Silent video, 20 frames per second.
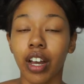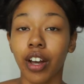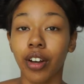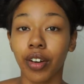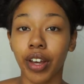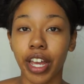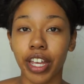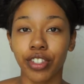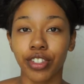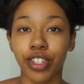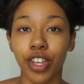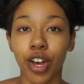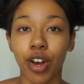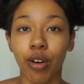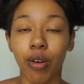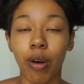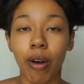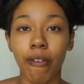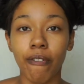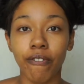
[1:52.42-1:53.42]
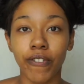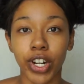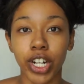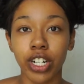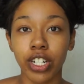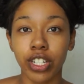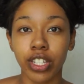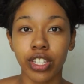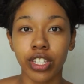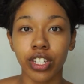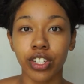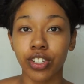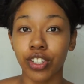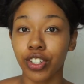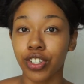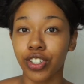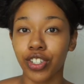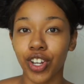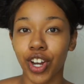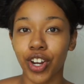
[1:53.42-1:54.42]
Okay, so first
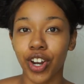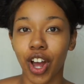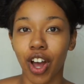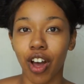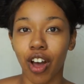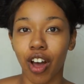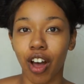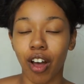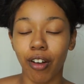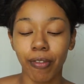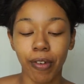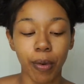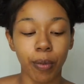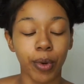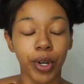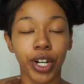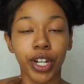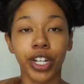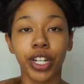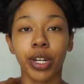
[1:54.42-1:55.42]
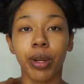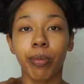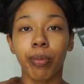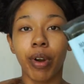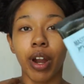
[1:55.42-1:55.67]
to start off, we're gonna